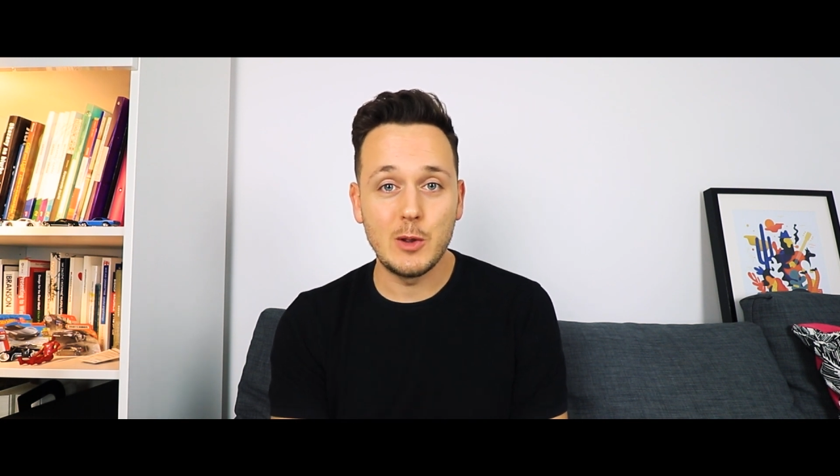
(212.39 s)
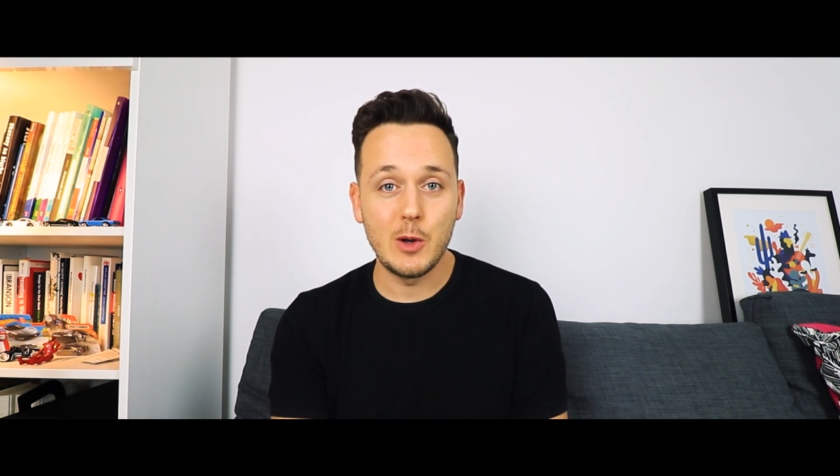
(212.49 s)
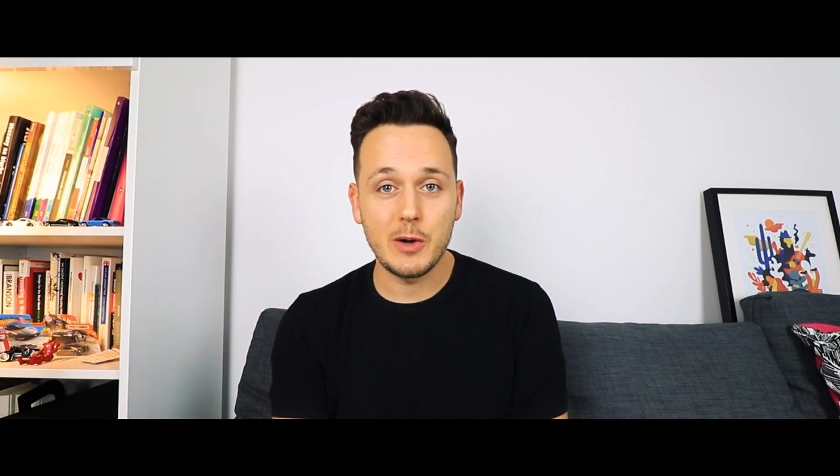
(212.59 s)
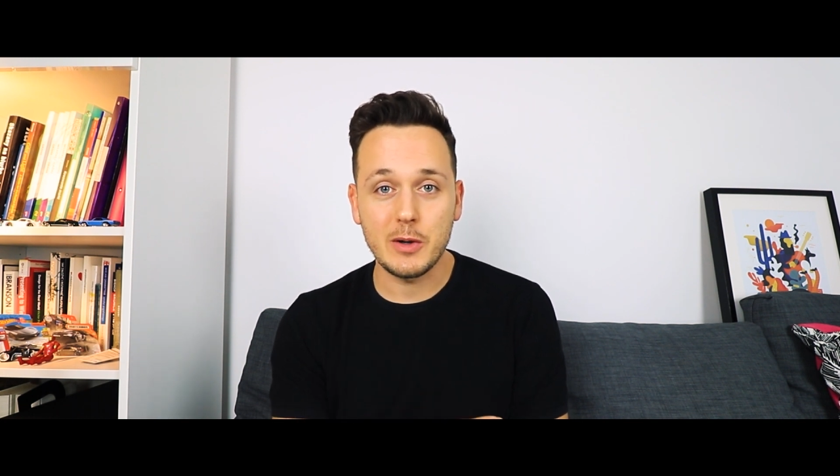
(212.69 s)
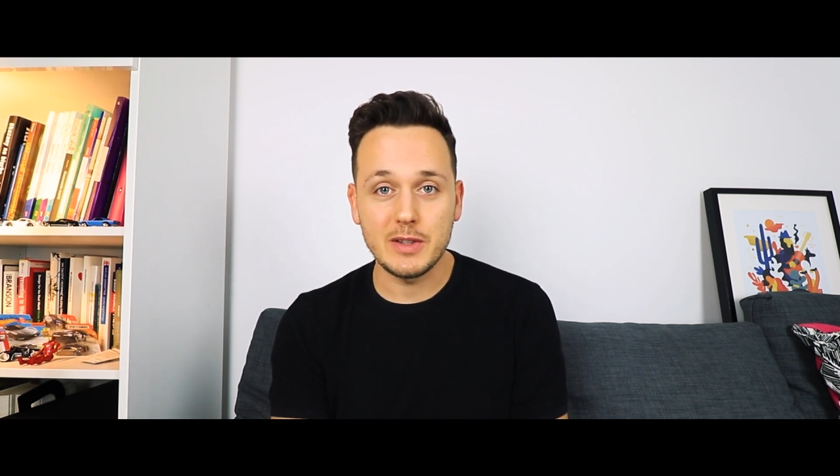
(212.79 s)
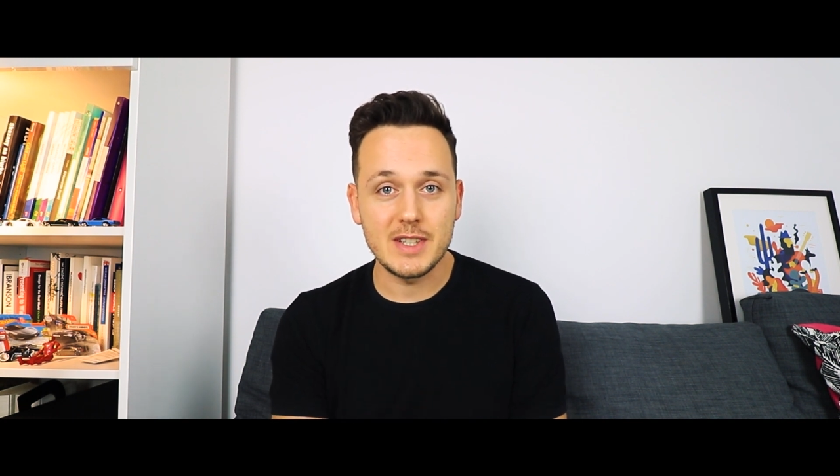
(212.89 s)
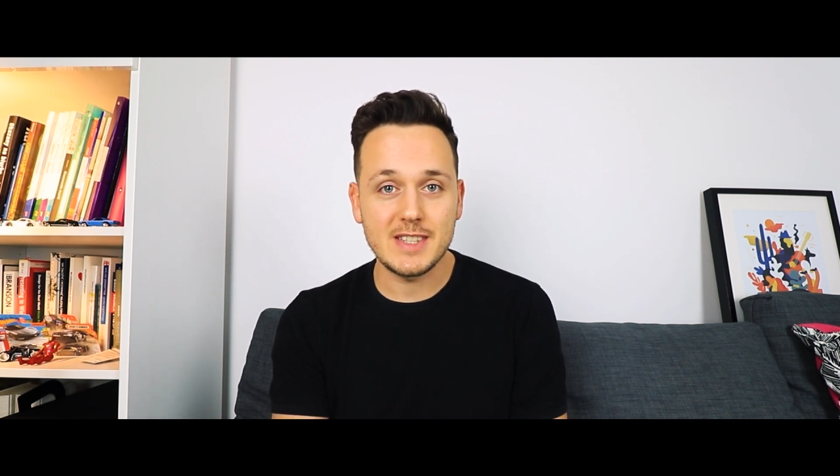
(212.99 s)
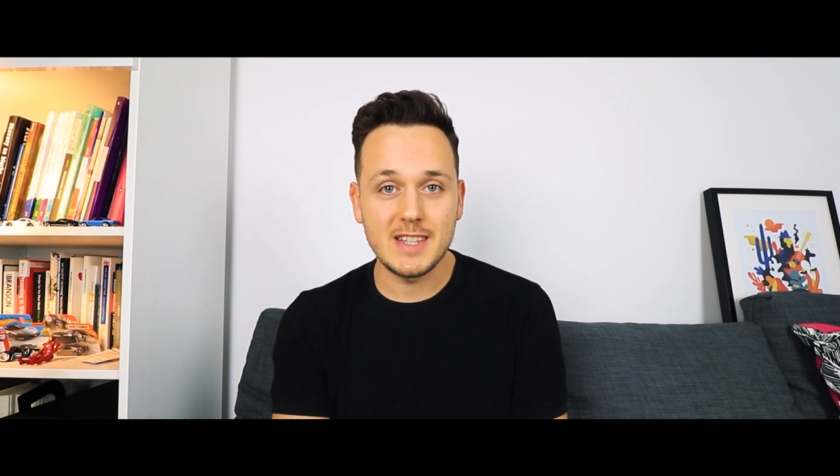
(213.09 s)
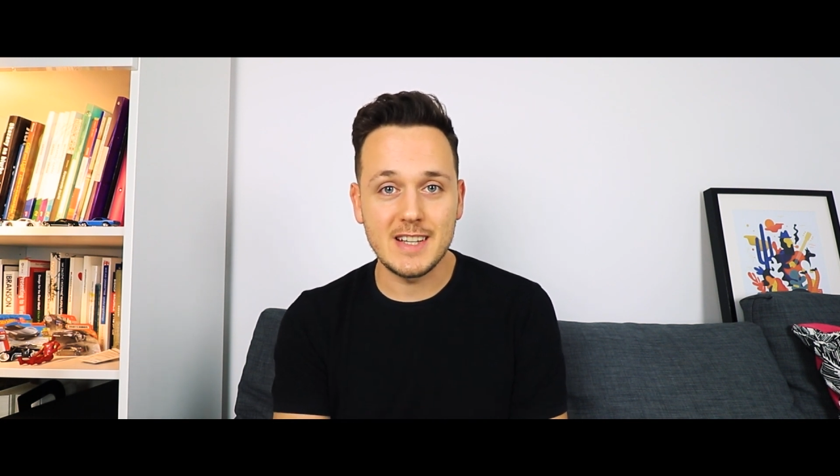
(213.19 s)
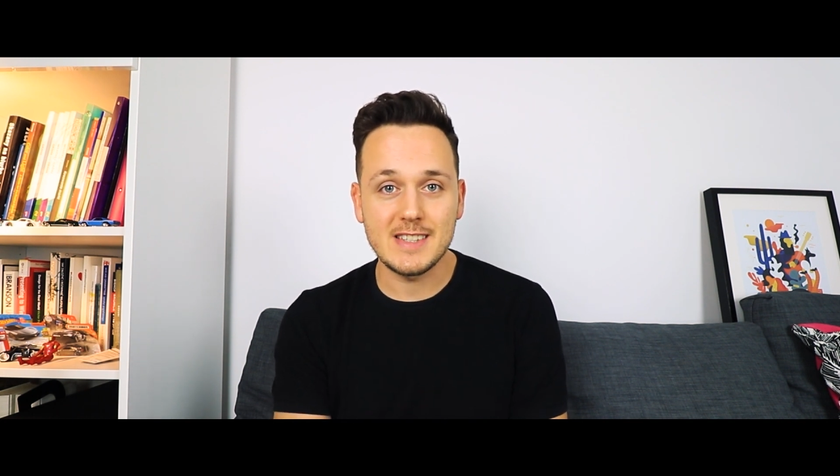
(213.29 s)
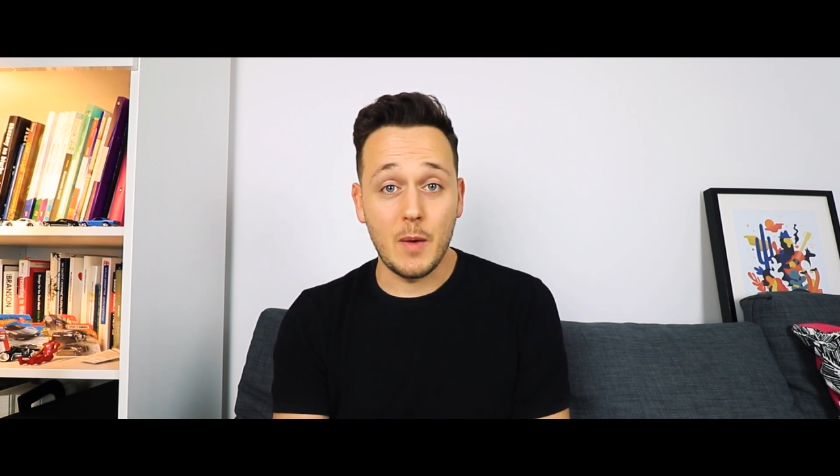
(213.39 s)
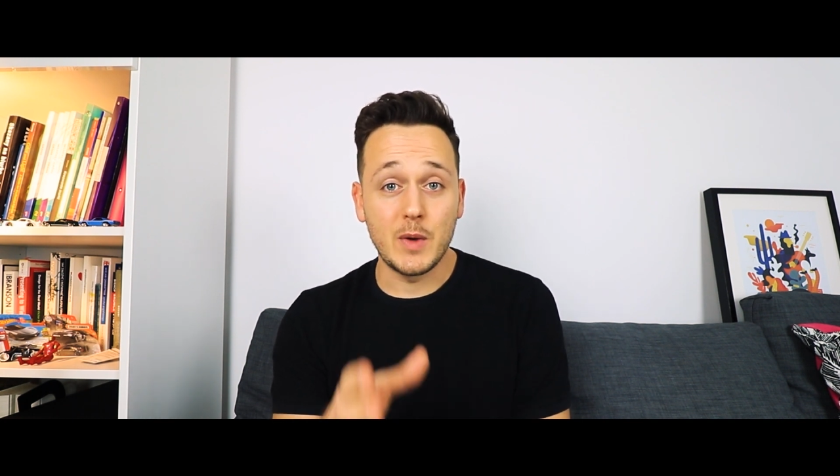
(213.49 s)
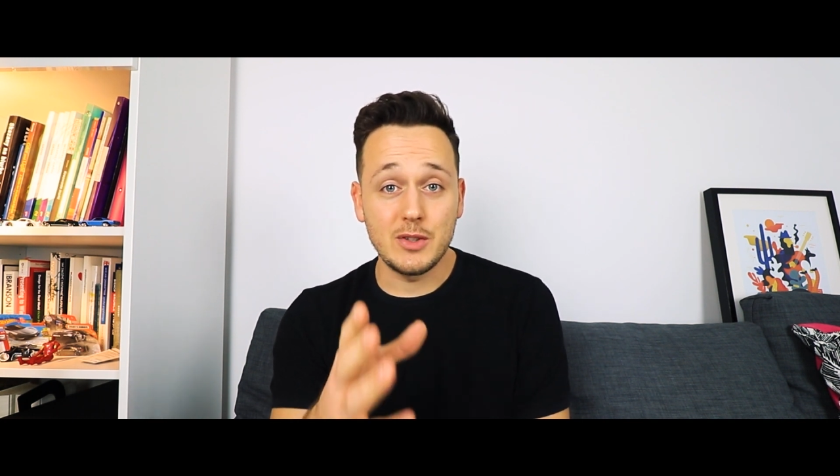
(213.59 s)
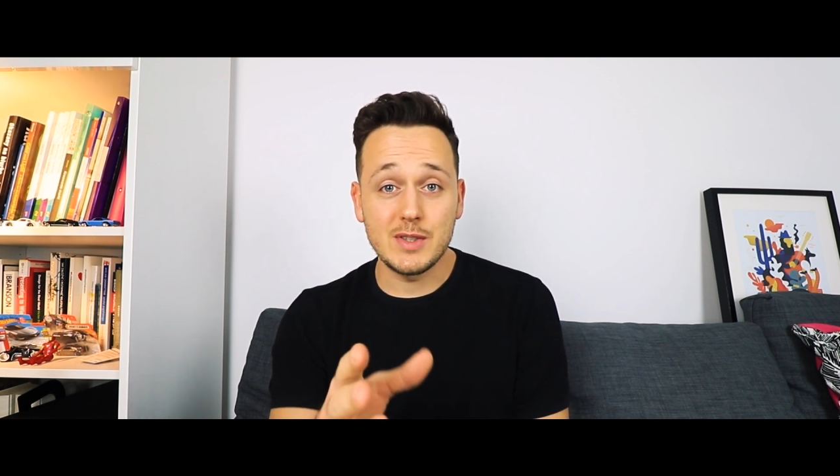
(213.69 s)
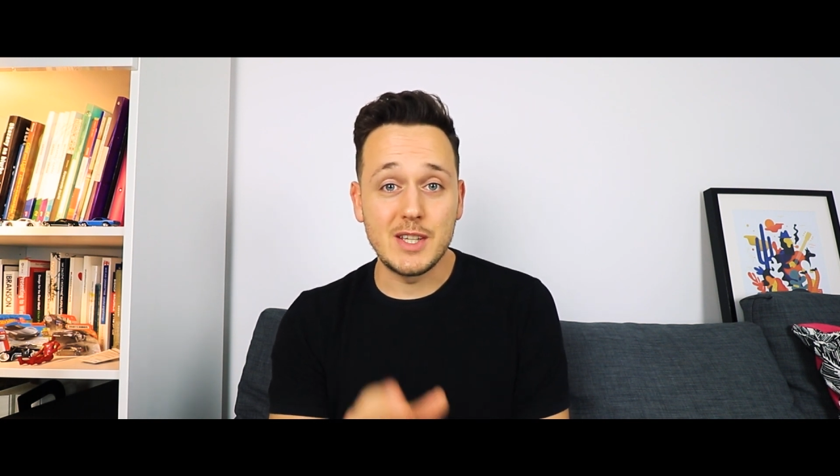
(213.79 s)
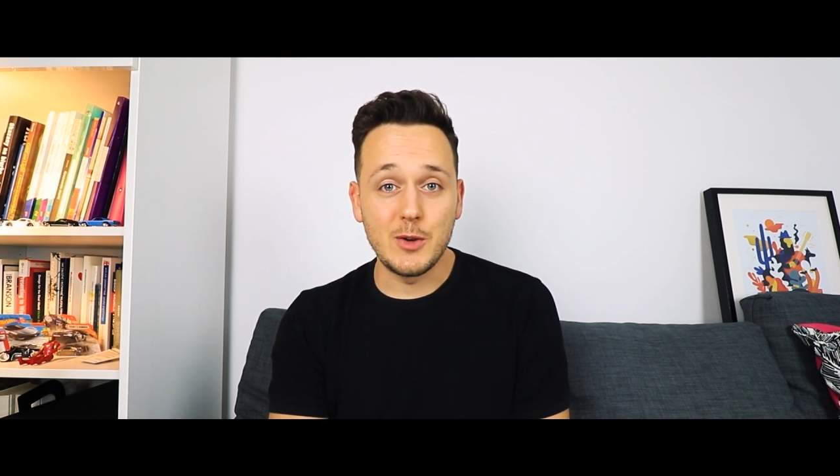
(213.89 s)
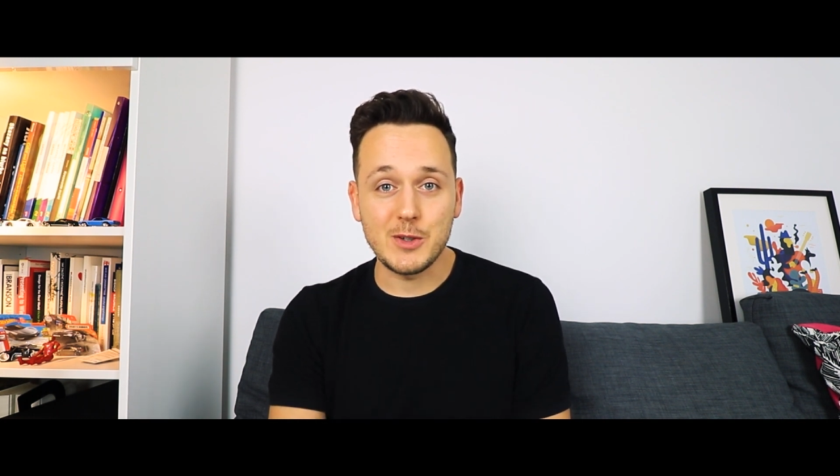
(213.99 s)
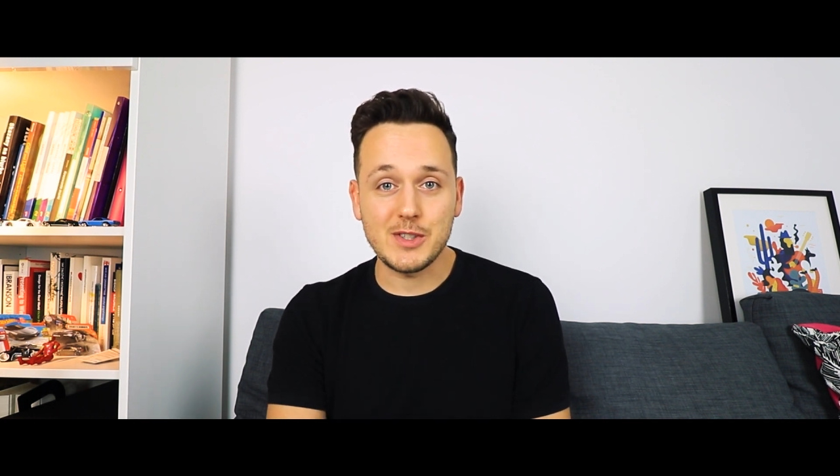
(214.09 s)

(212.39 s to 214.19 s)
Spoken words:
learn all these things, and I want to see your